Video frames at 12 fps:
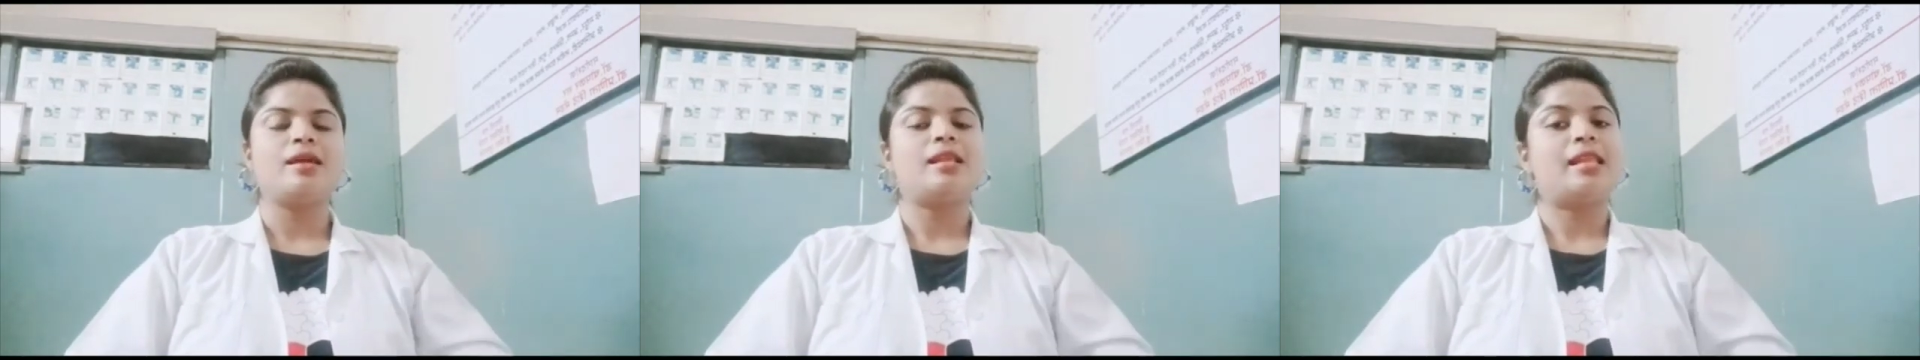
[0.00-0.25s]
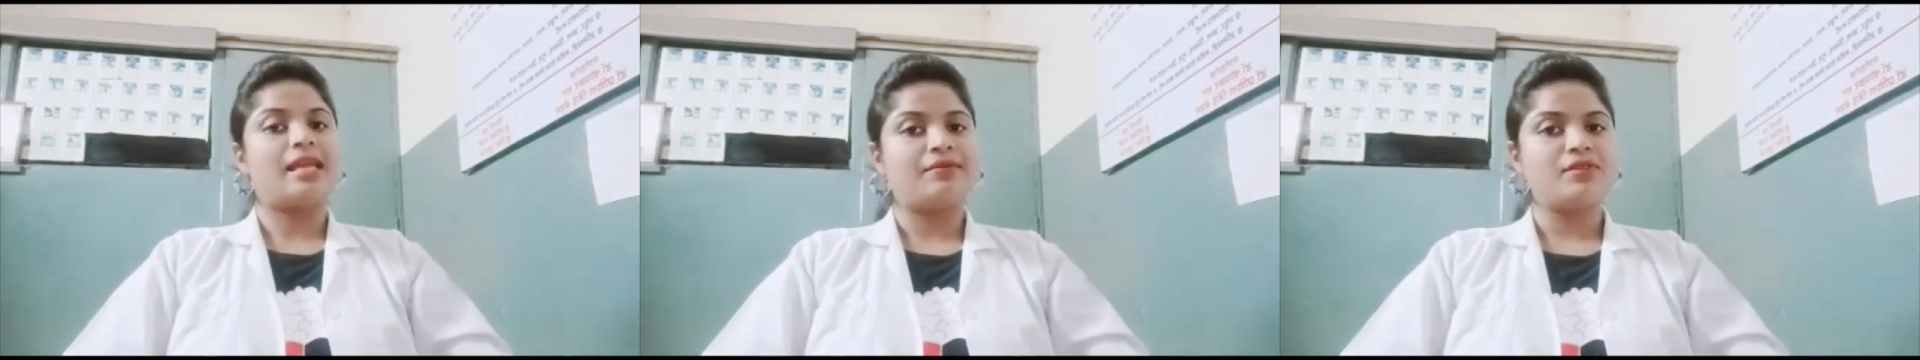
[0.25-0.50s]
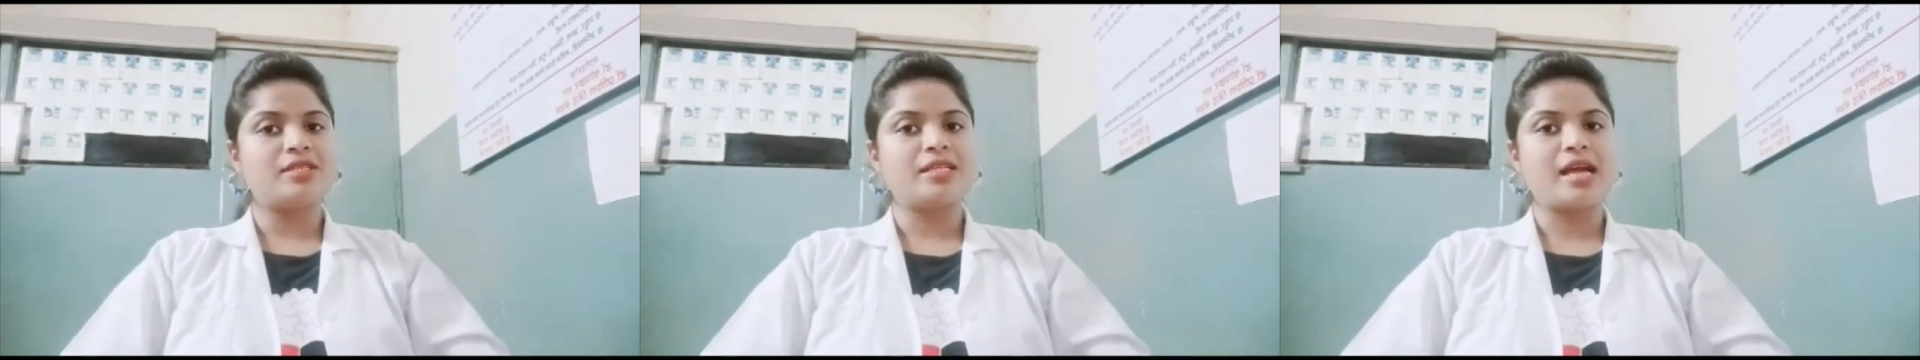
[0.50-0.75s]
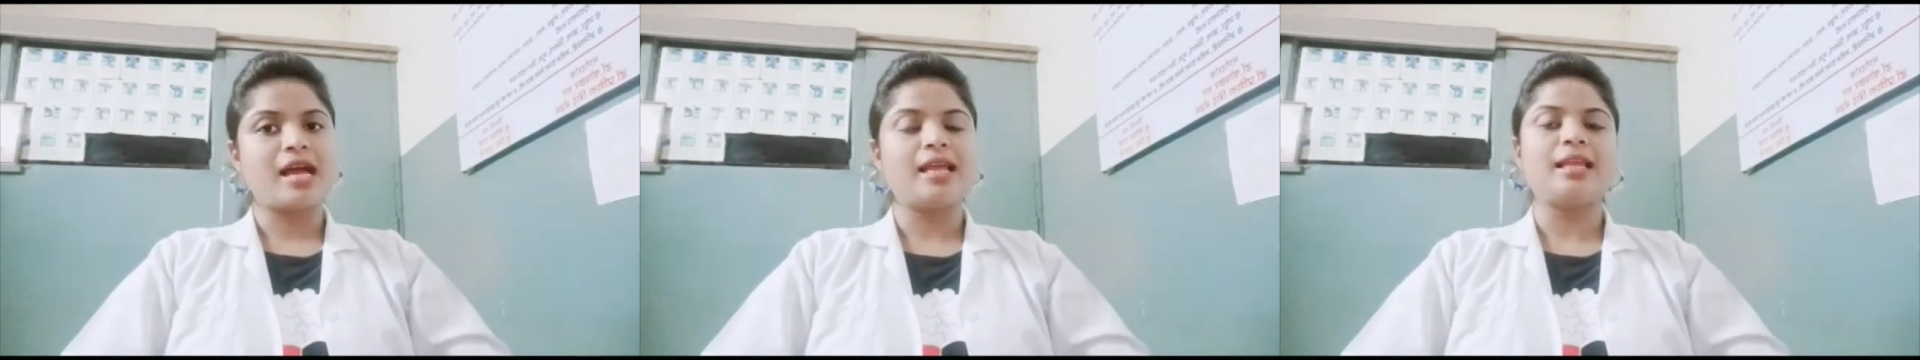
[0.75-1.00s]

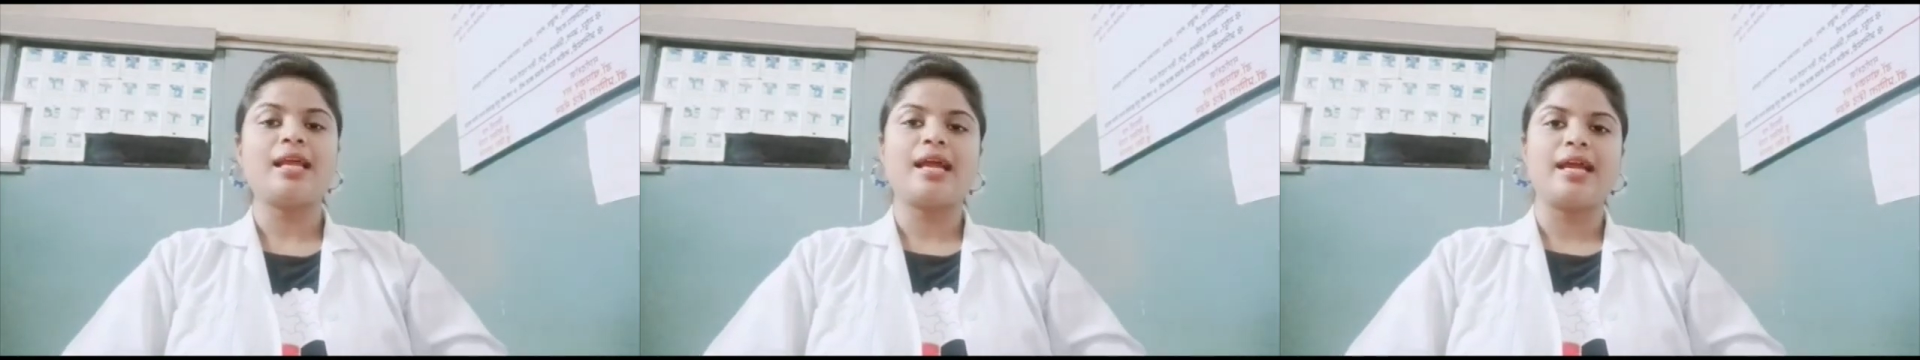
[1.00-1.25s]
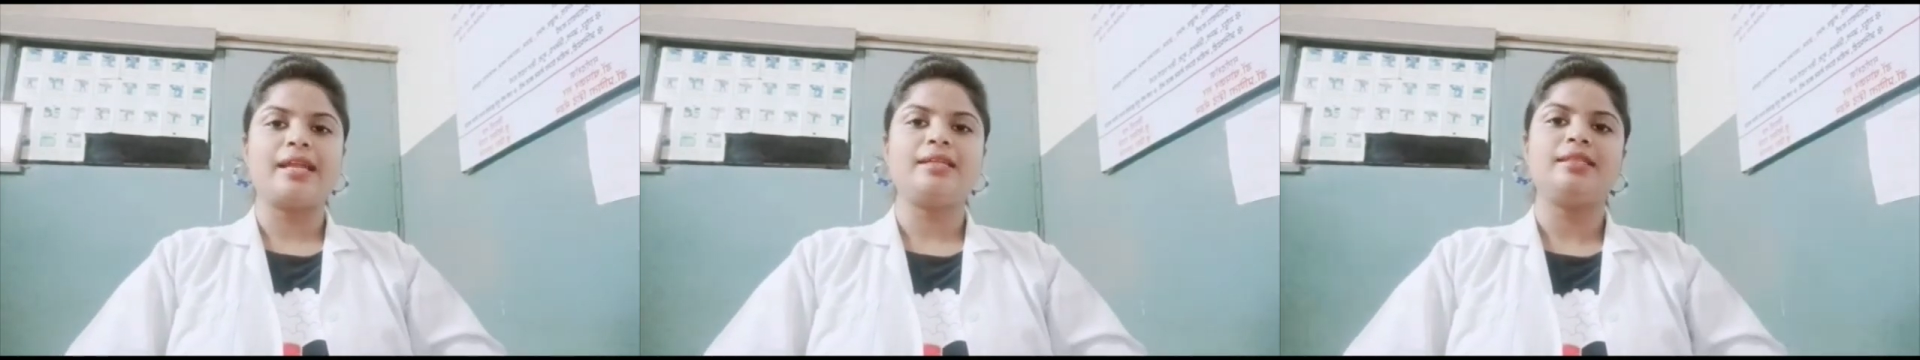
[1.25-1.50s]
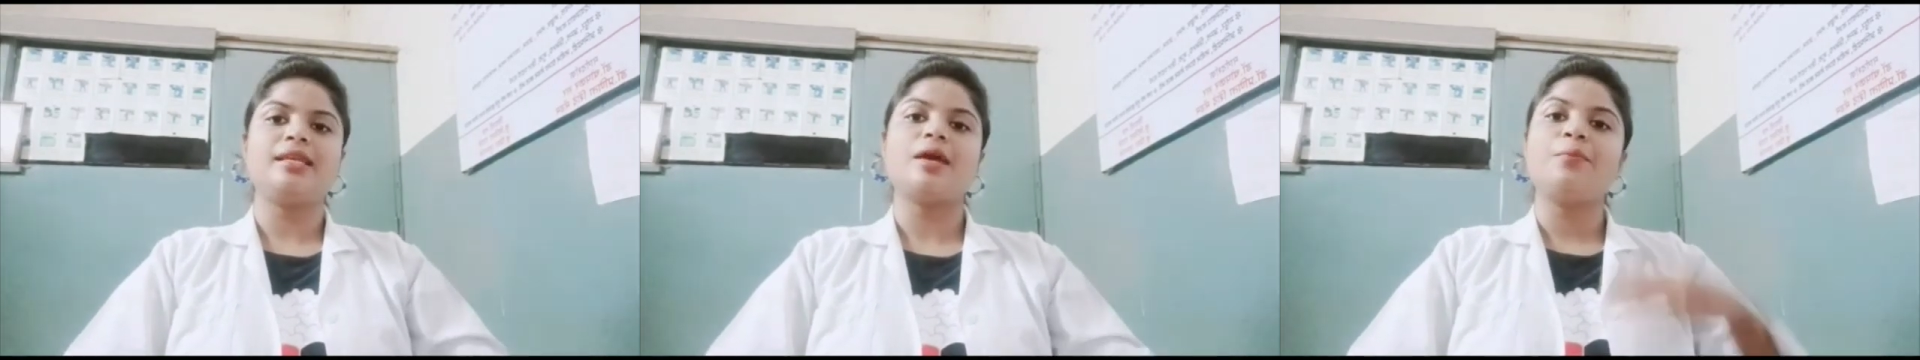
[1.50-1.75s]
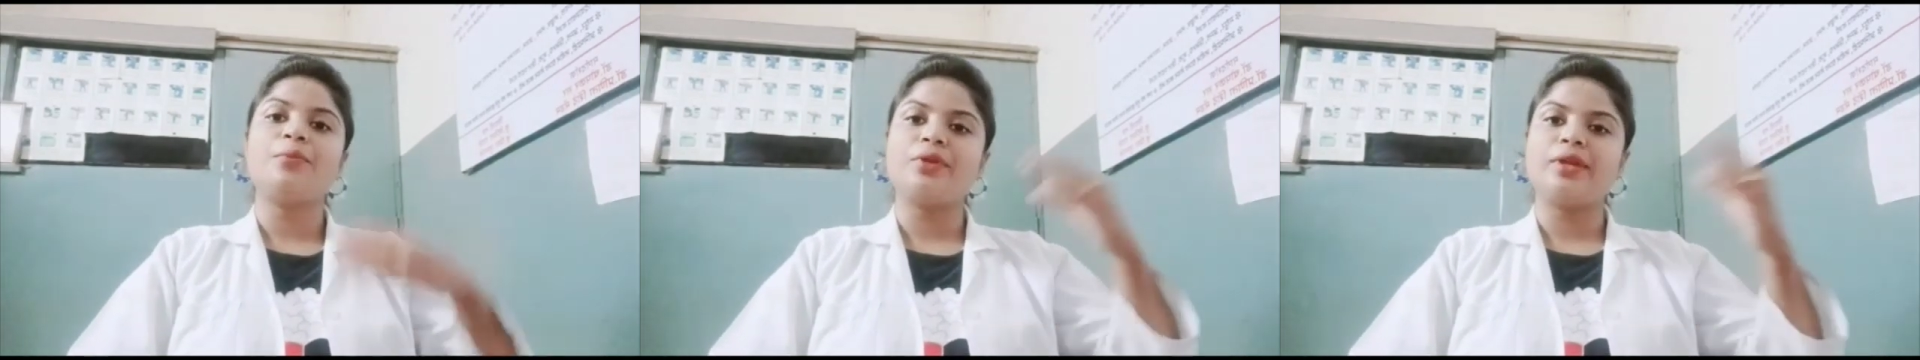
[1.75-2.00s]
lifestyle and their
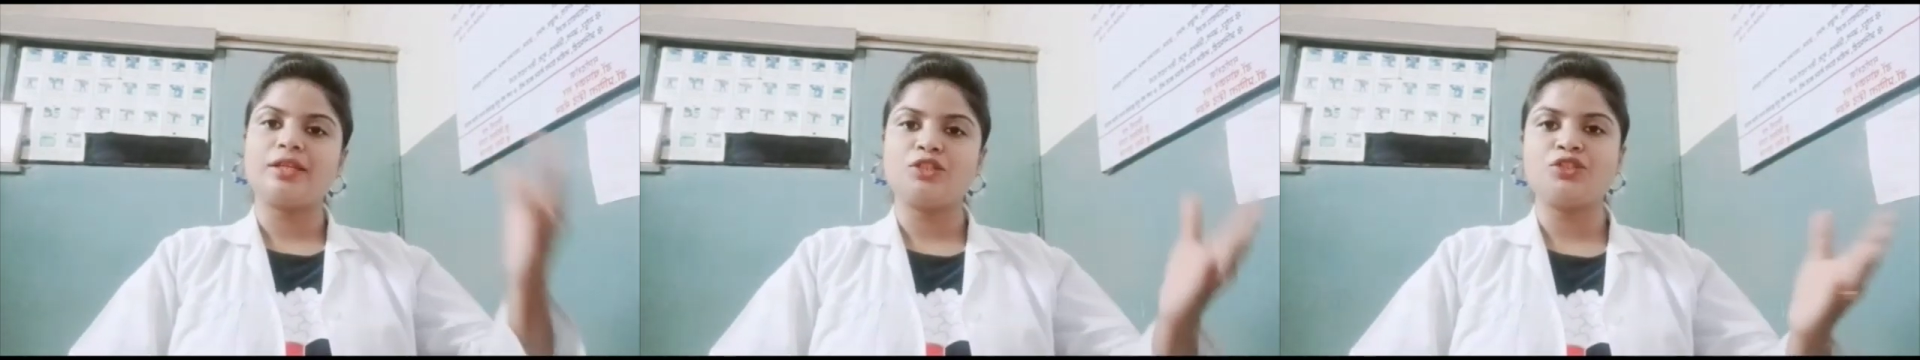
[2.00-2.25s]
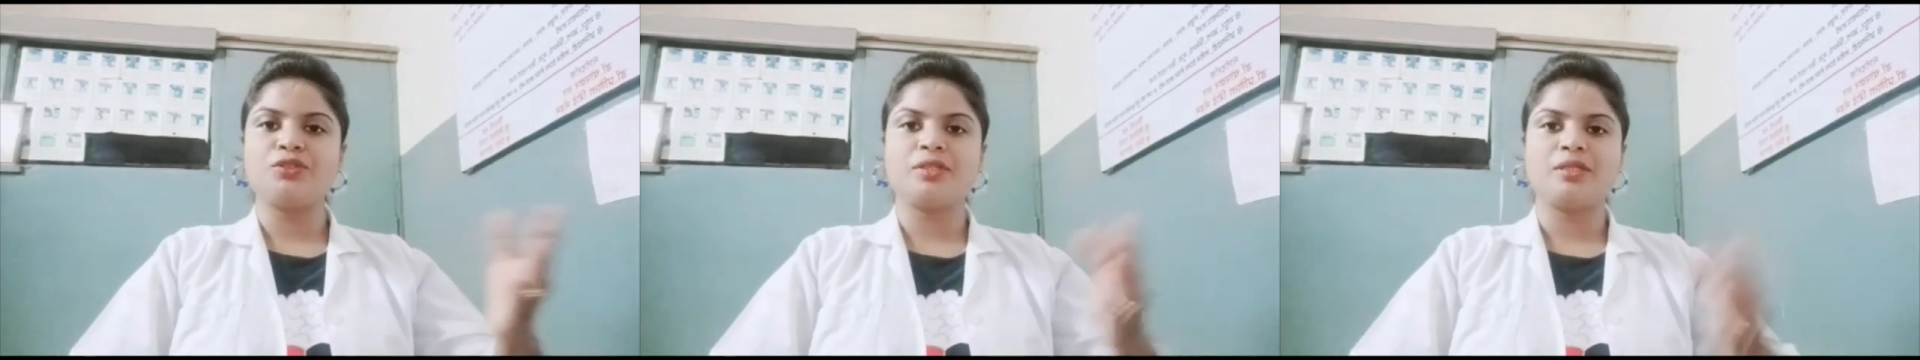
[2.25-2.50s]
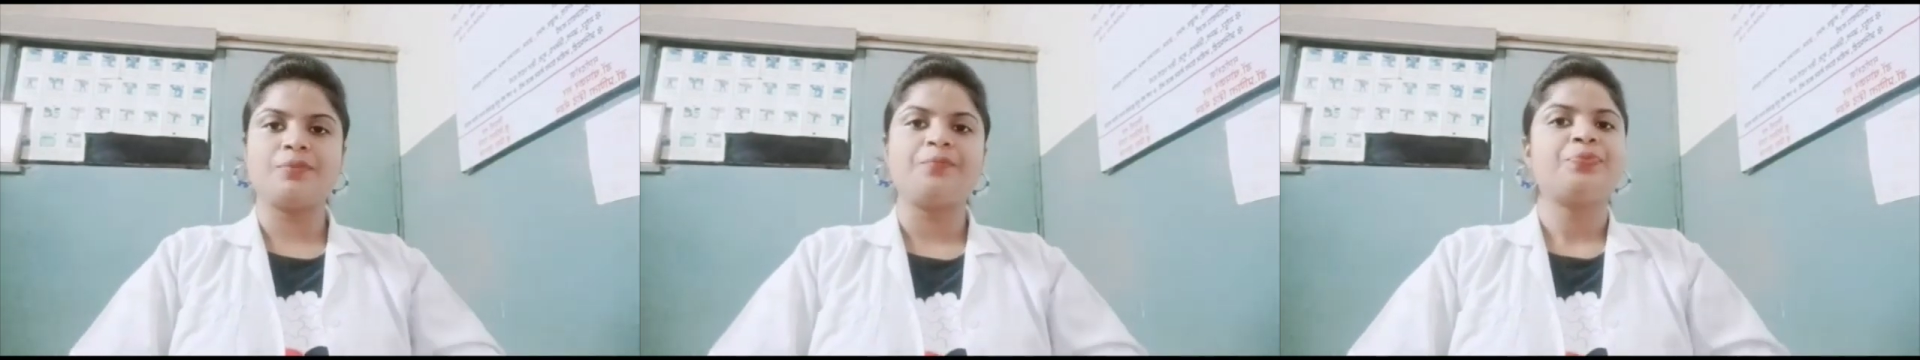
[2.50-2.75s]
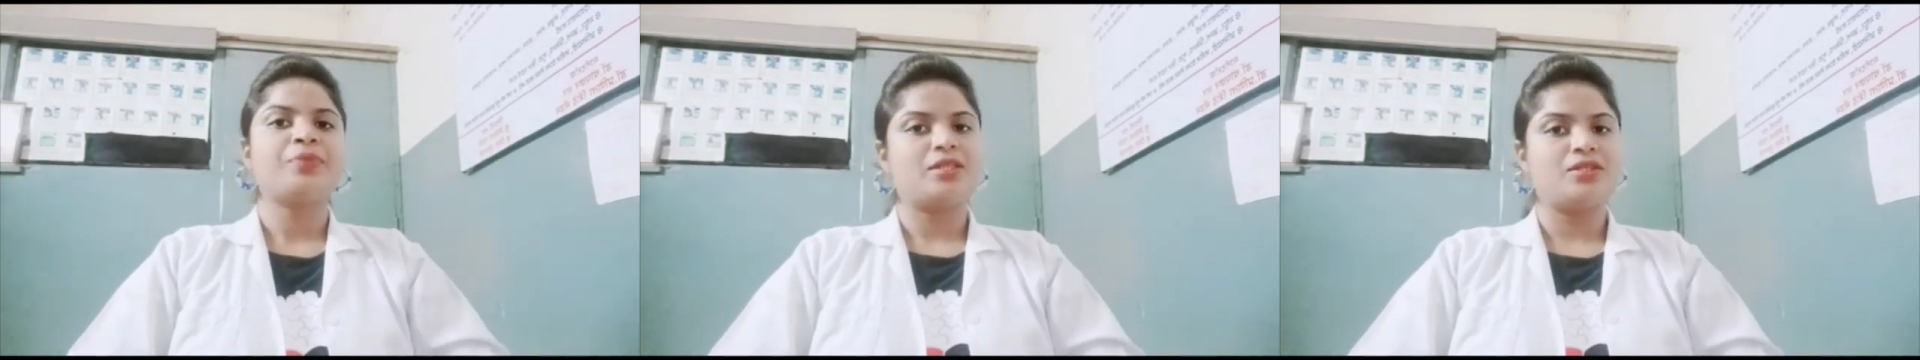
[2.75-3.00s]
production
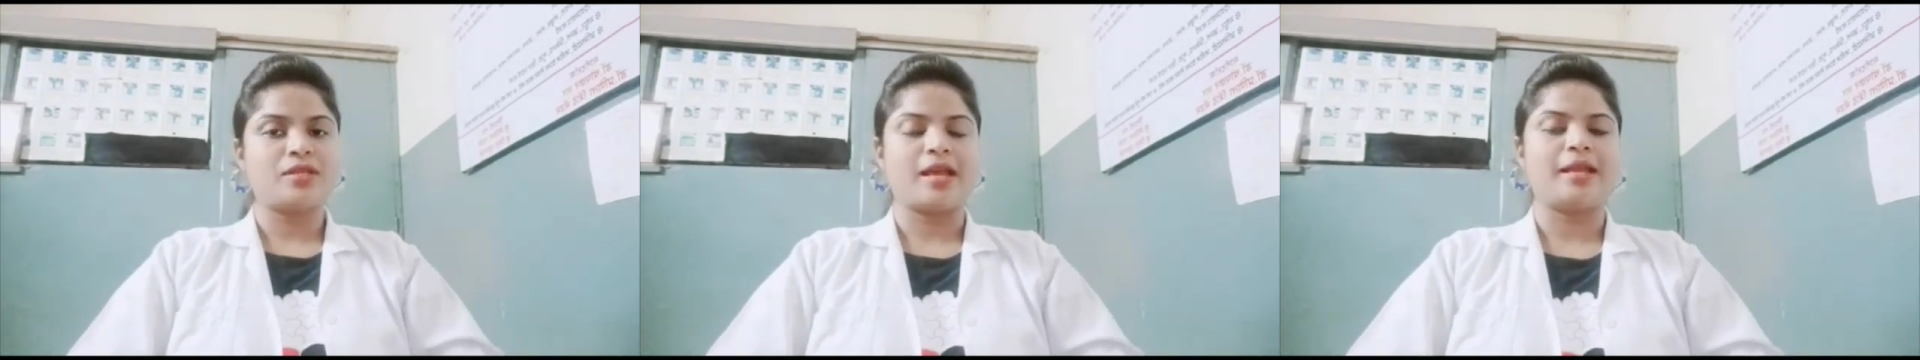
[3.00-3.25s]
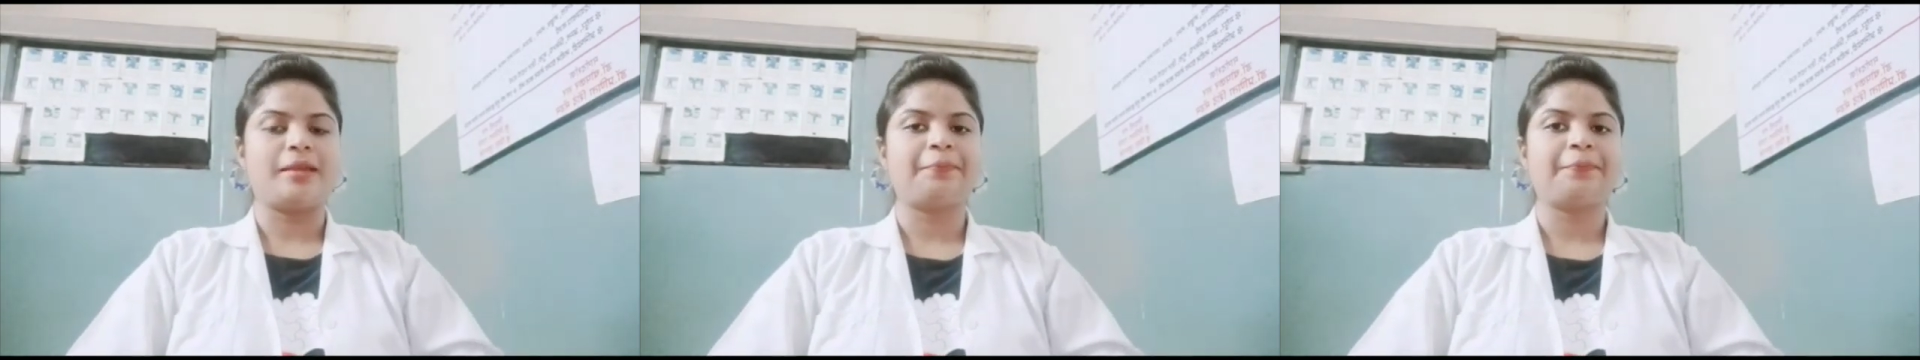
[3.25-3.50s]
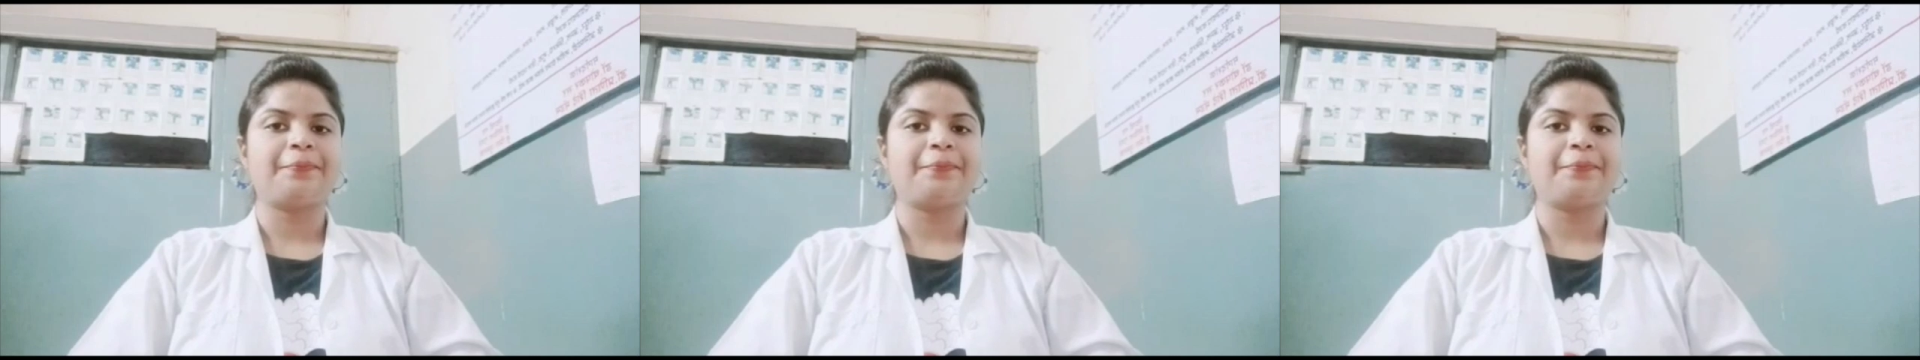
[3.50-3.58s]
time.